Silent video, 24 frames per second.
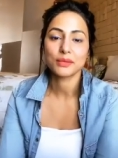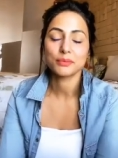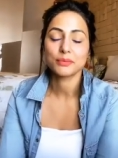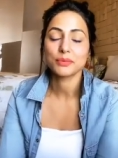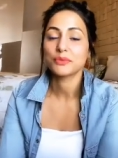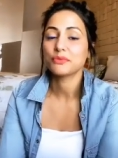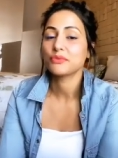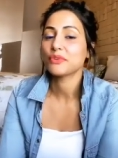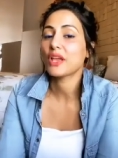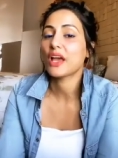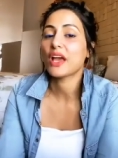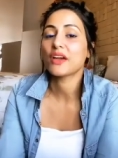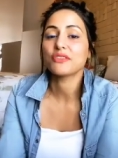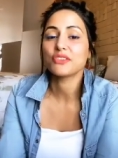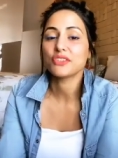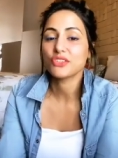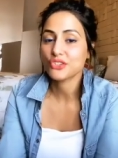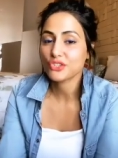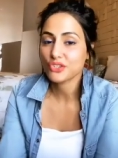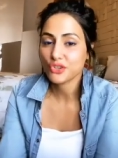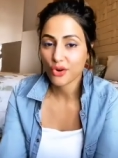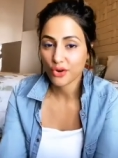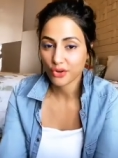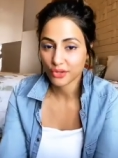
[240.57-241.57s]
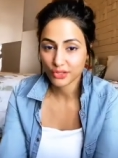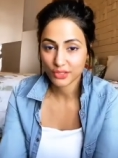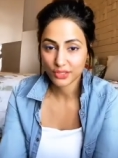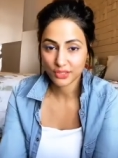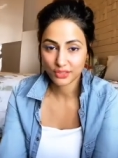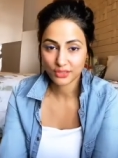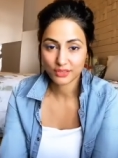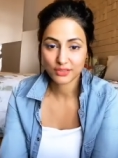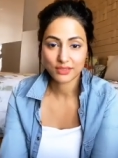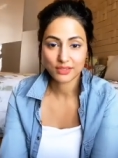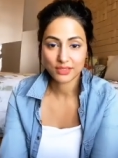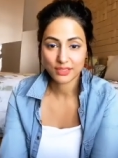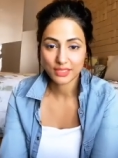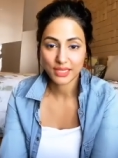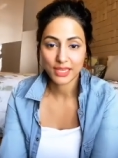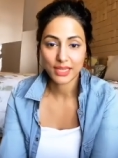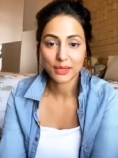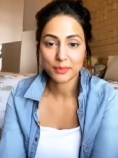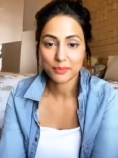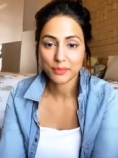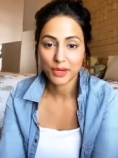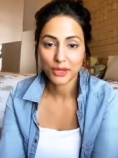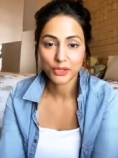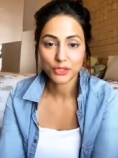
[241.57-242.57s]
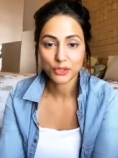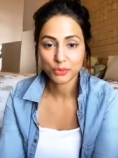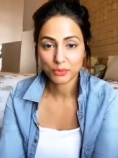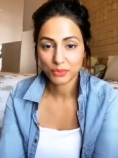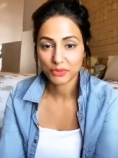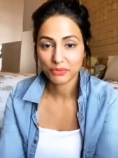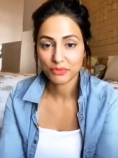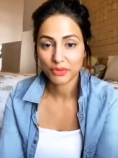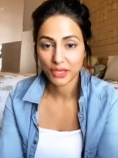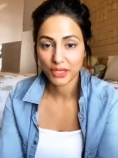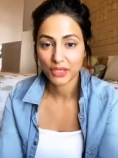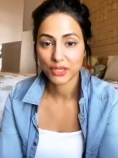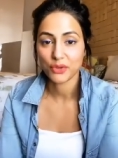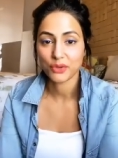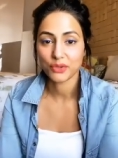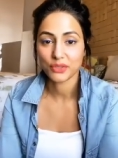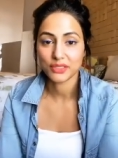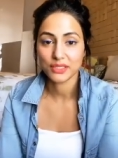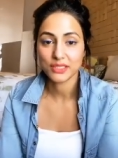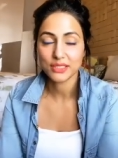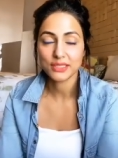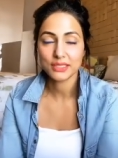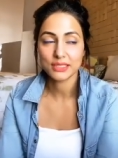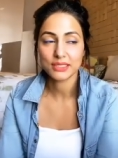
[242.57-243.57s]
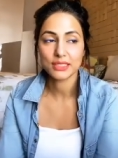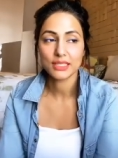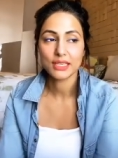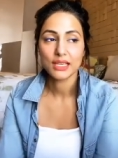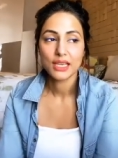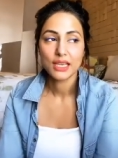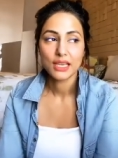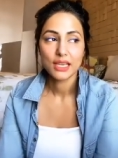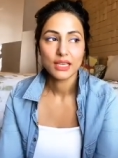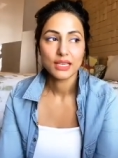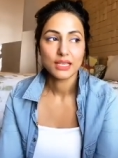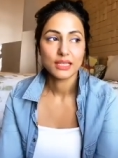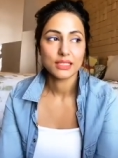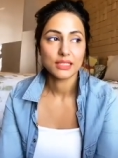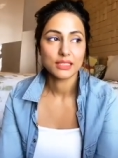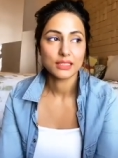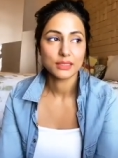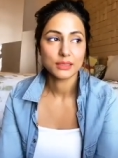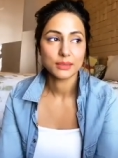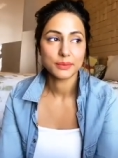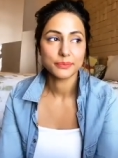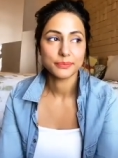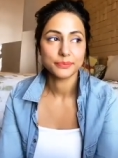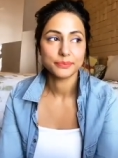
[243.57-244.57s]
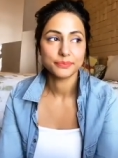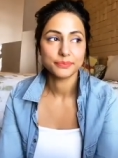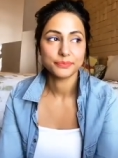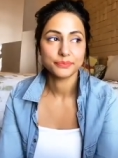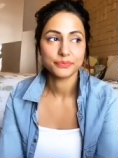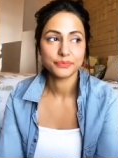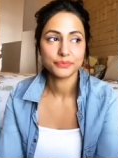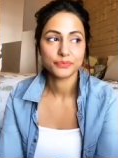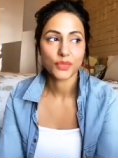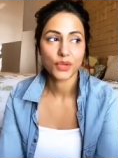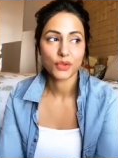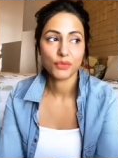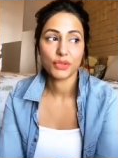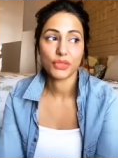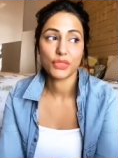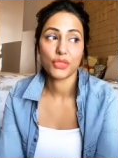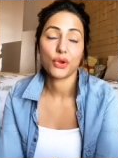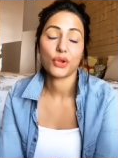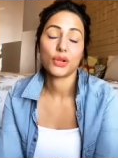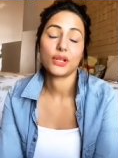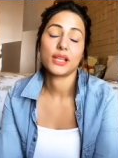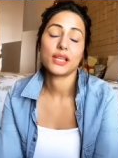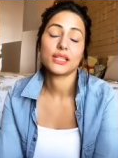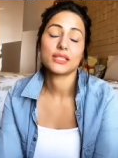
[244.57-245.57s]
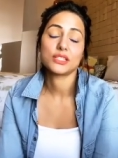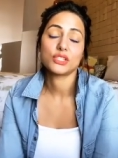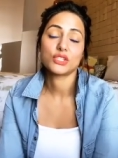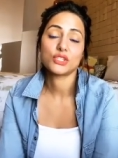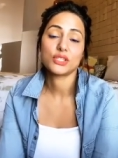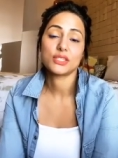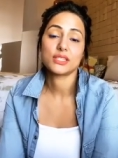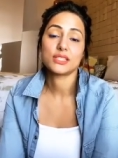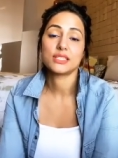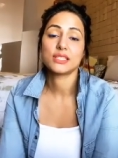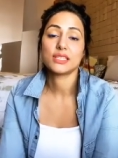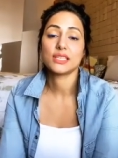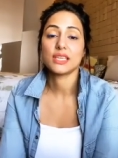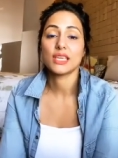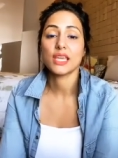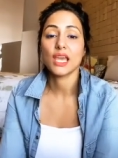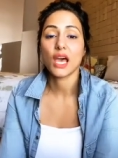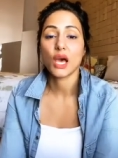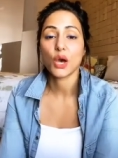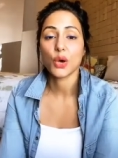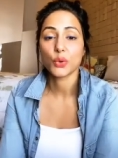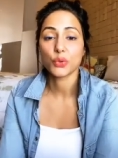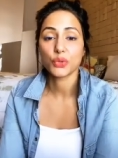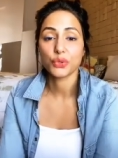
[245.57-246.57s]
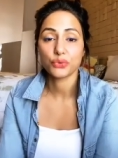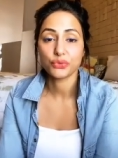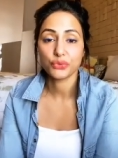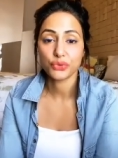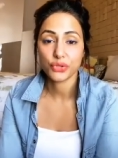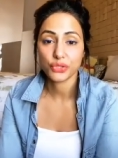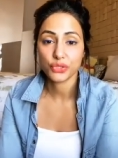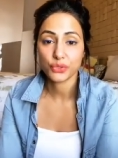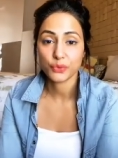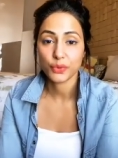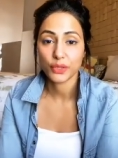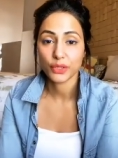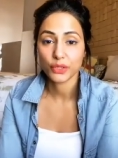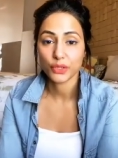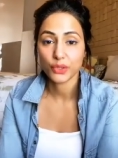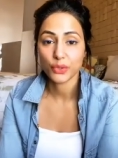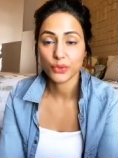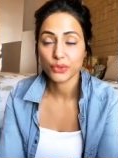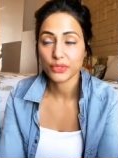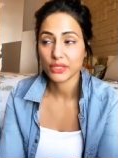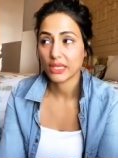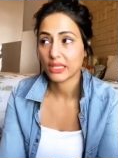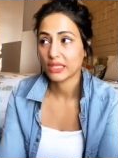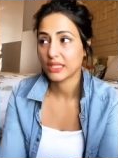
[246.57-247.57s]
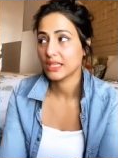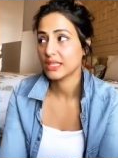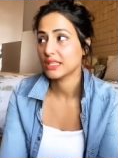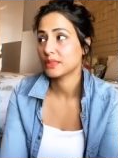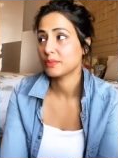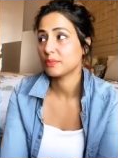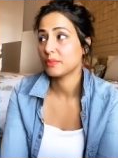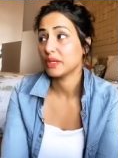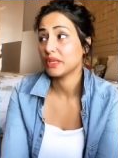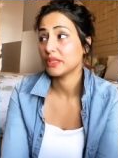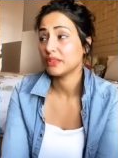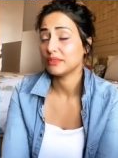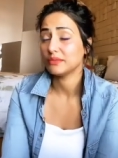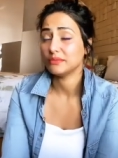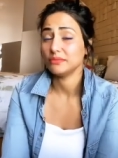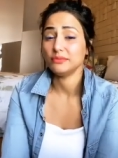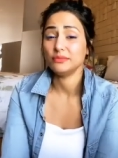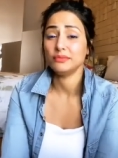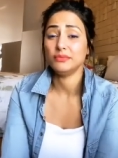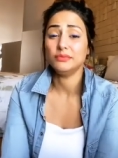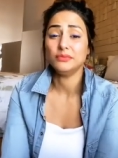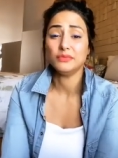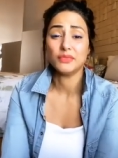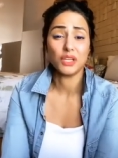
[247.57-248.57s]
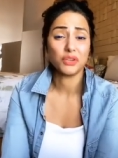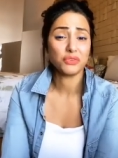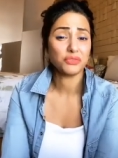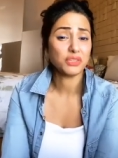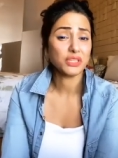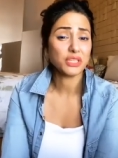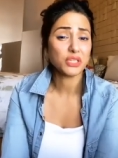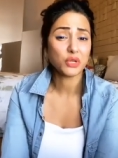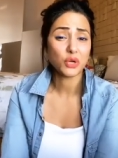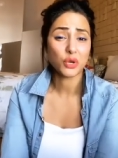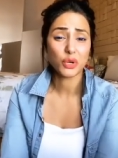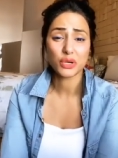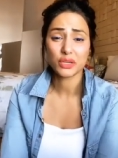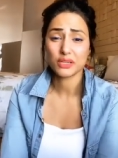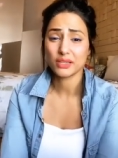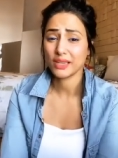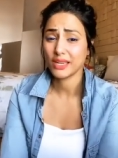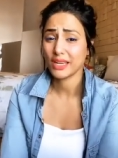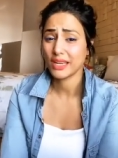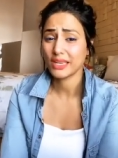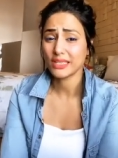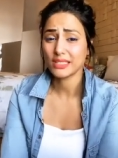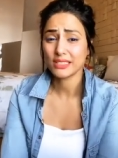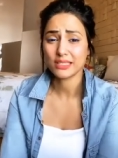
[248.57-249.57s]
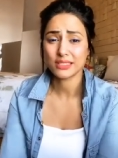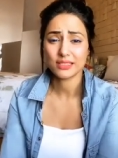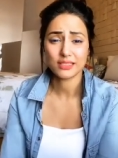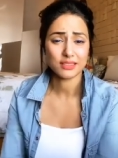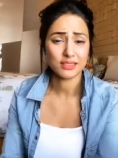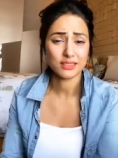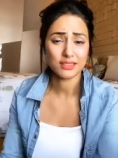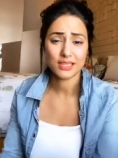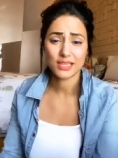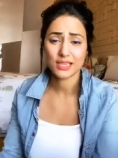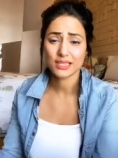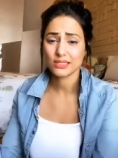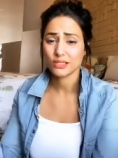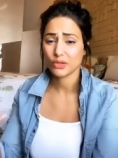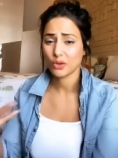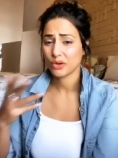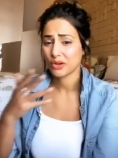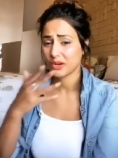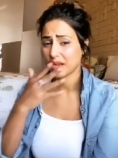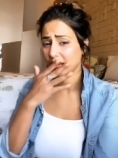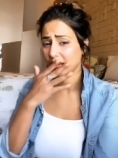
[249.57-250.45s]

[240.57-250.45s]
part, but we haven't shot the second part, to be very honest. We thought, let's just see how the first one goes. I think it's been a week or 8 days or